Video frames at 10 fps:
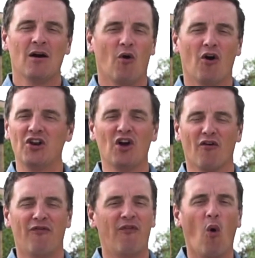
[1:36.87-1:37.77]
We're in
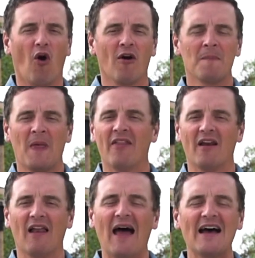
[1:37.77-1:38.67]
year four, and
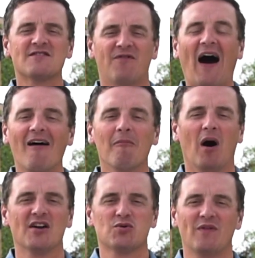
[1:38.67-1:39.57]
in the last 5
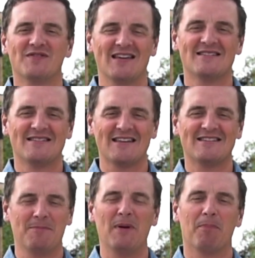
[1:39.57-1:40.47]
months, we've seen
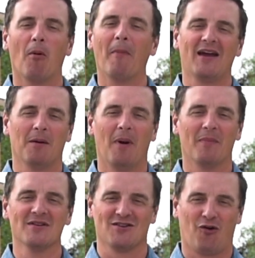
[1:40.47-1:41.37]
60 people make
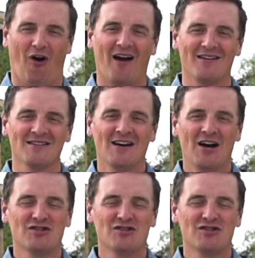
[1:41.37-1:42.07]
commitments to Christ.